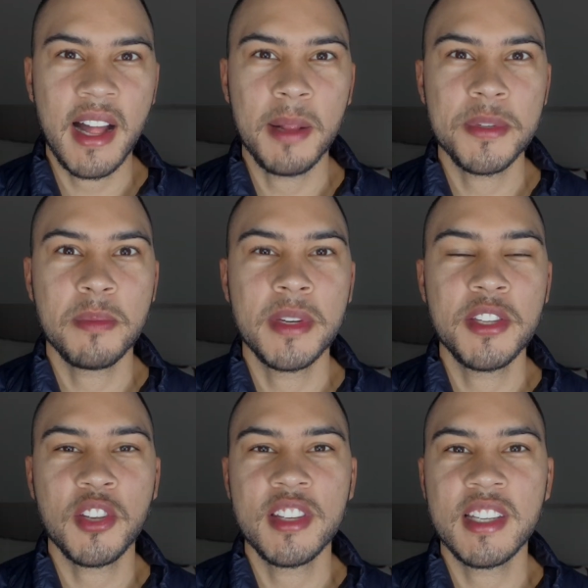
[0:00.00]
helps,
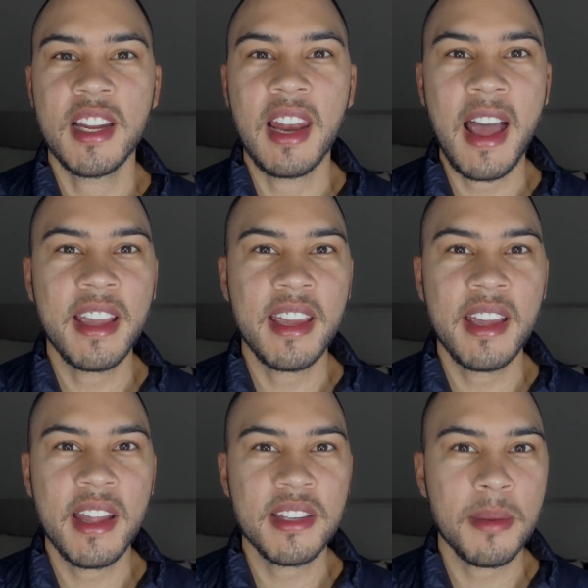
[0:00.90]
please consider
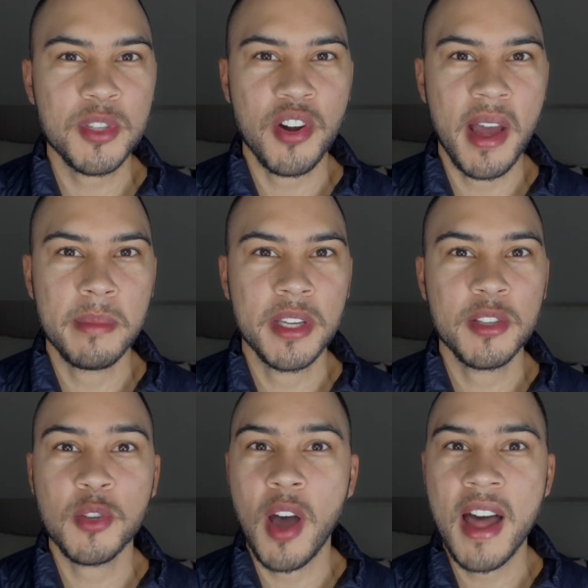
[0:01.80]
liking and
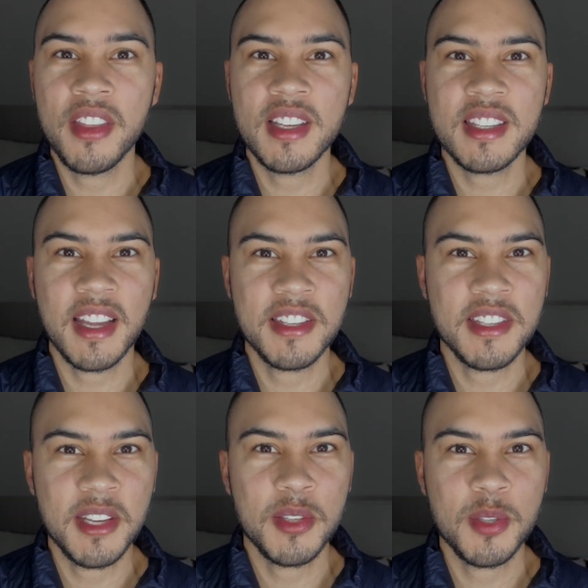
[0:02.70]
subscribing so others can
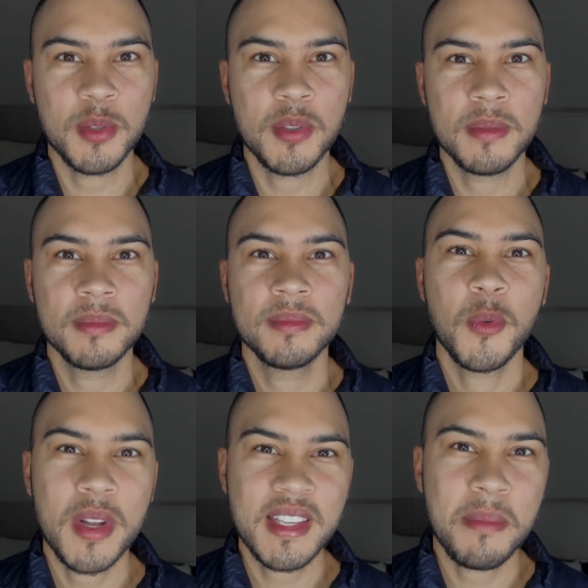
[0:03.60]
see it too.
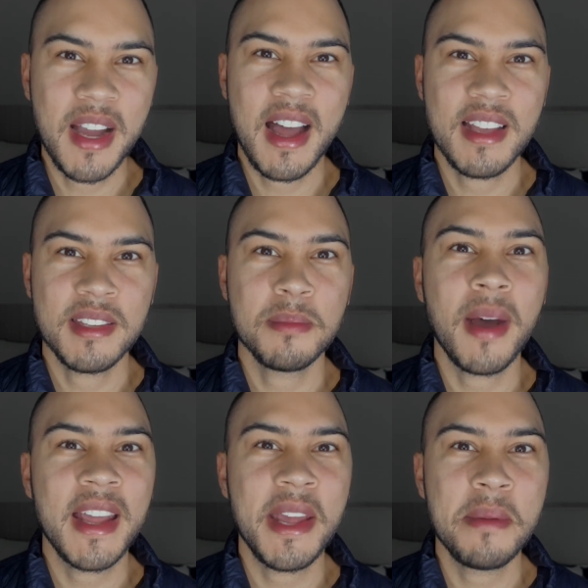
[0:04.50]
What's up guys,
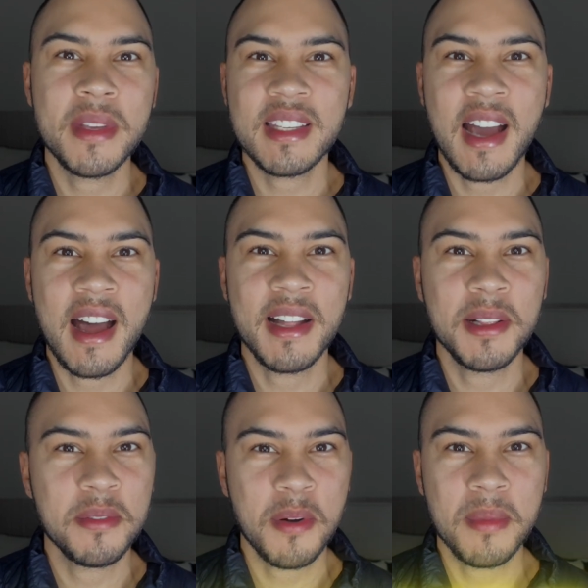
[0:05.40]
my name is
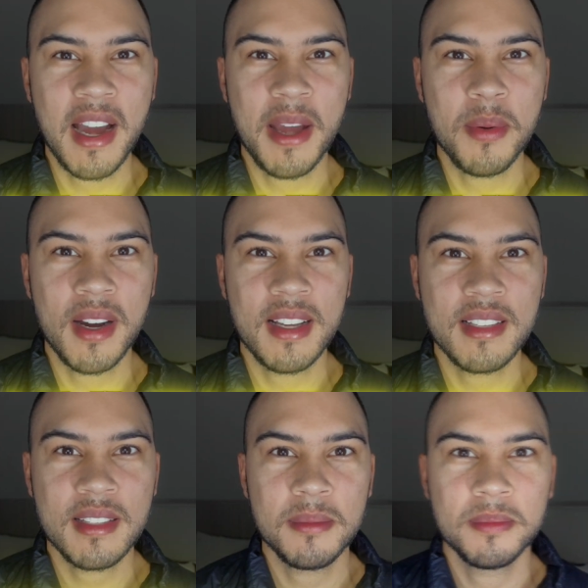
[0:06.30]
Kyle from GuideWise.